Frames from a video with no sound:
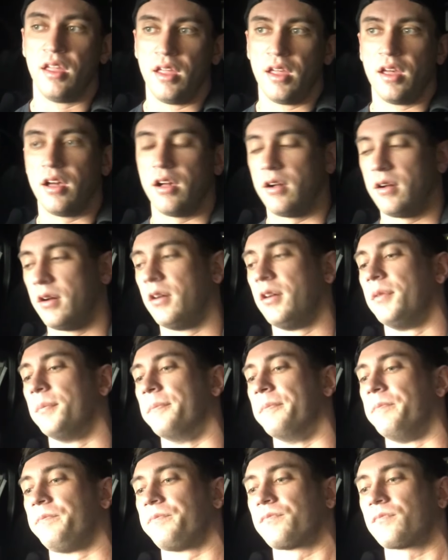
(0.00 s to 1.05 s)

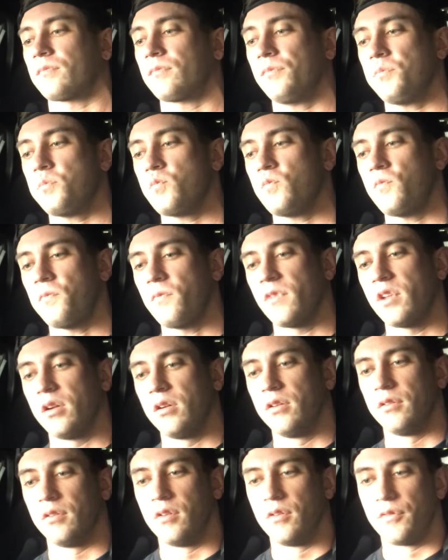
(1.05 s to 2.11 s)

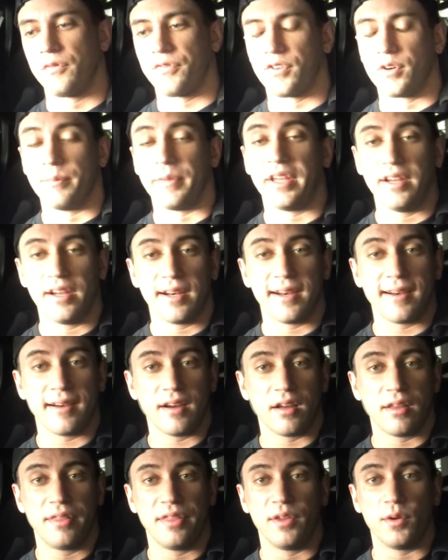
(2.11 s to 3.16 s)
From
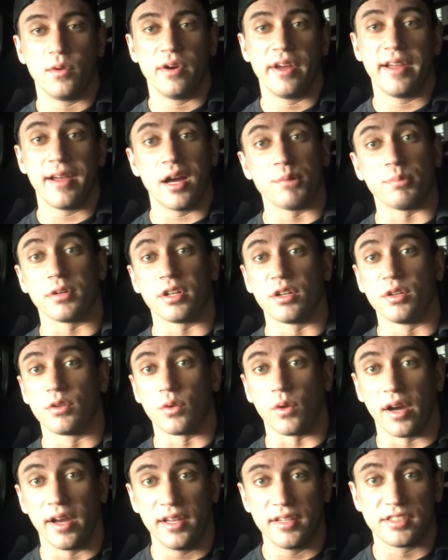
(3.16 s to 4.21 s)
here, the way I
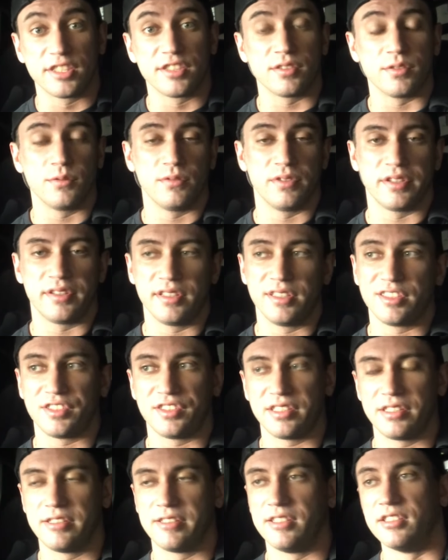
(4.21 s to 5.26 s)
progress with this
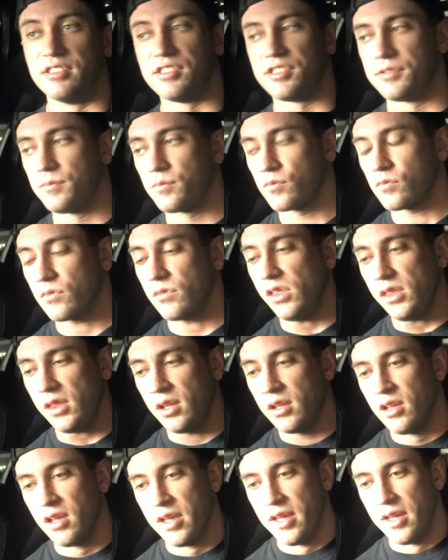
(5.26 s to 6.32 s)
is
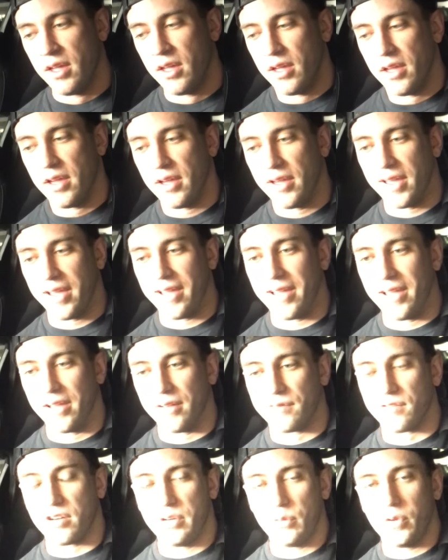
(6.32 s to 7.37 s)

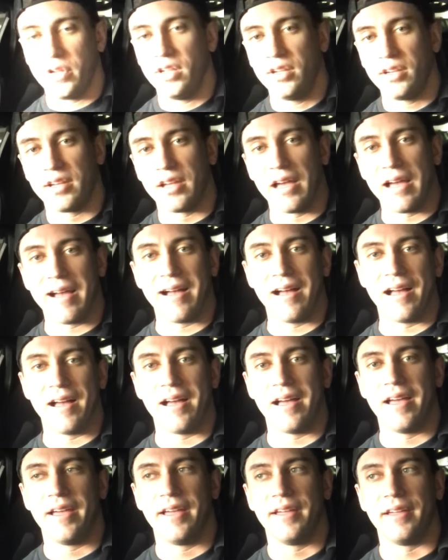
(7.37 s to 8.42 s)
every week
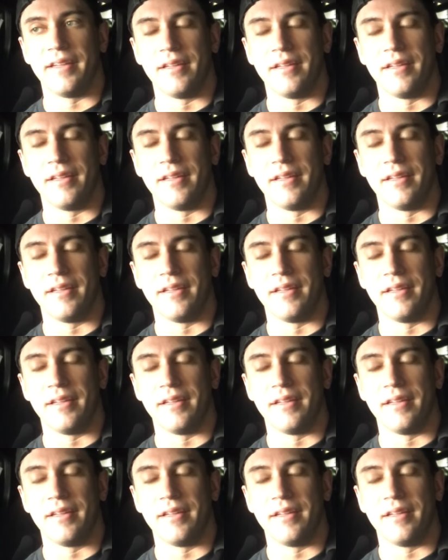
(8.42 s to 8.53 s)
I